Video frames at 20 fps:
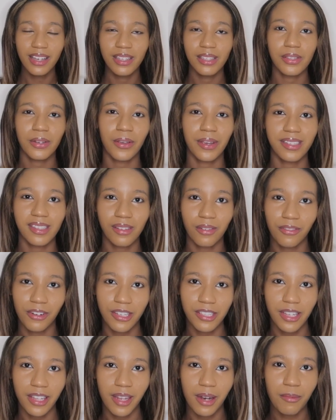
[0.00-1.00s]
So guys, the
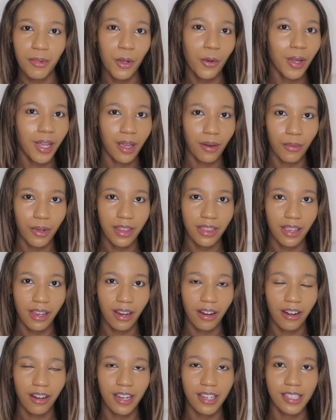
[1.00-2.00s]
first thing that I'm going in with
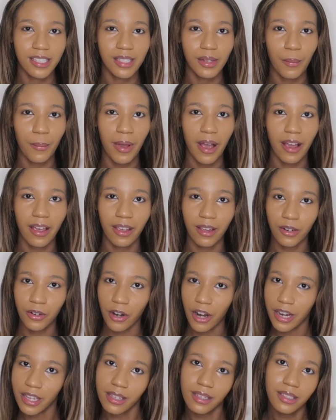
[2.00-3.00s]
here is my under
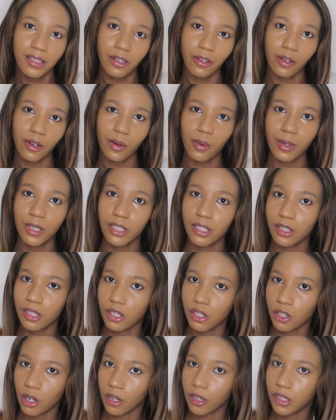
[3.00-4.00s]
eye concealer, which is the
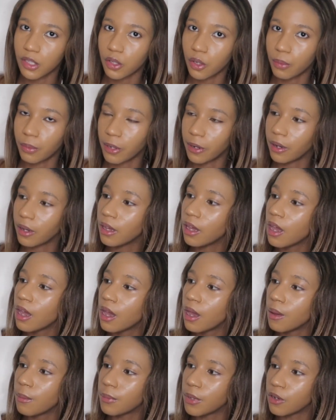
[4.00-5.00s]
Charlotte Tilbury
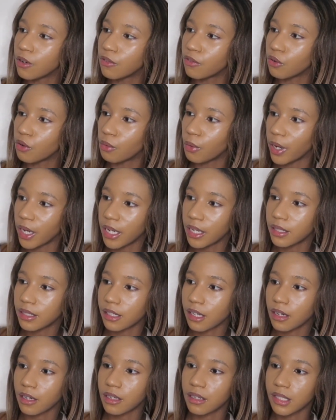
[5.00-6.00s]
Beautiful Radiant
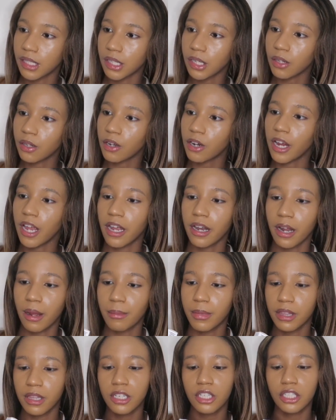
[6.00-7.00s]
Skin Concealer, and I'm
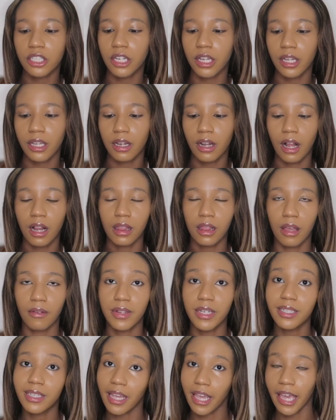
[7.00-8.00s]
in the shade
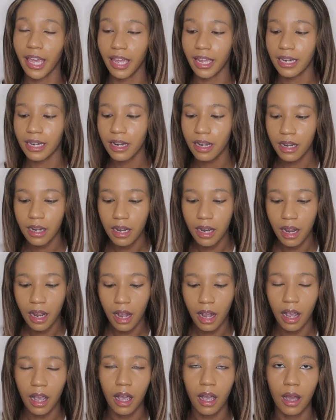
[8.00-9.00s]
11 Tan.
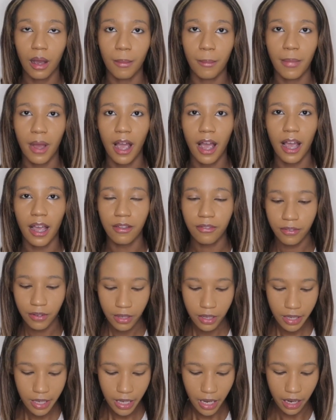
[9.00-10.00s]
I
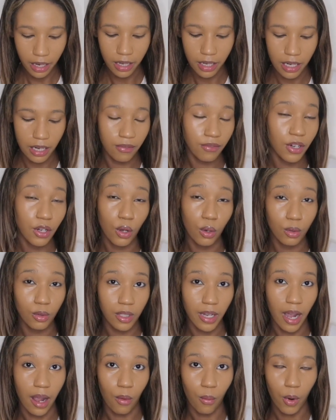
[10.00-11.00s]
feel like I could even go
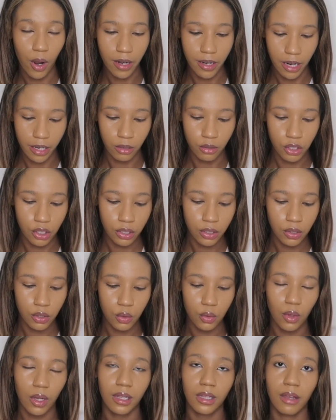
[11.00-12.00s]
down one. I usually
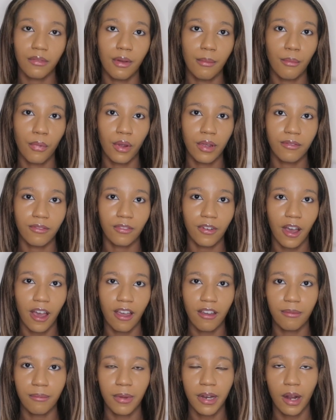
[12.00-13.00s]
do
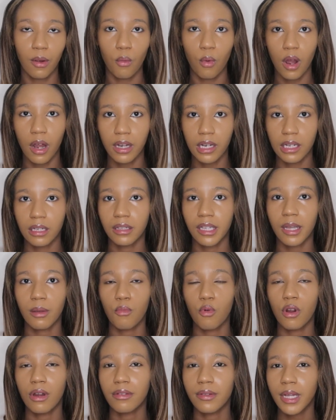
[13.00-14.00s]
11.5, but I want like
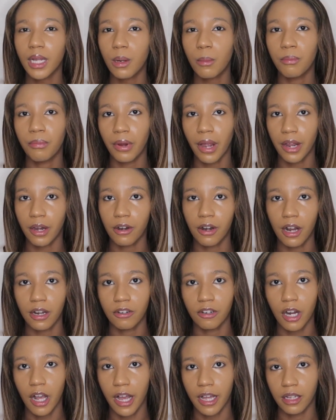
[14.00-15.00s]
more like a brighter
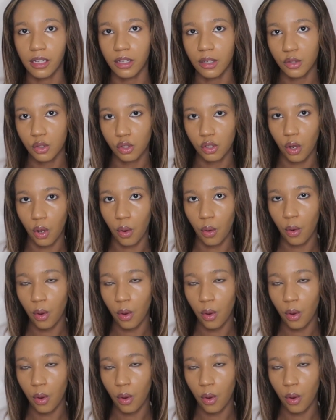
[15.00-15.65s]
under eye look, so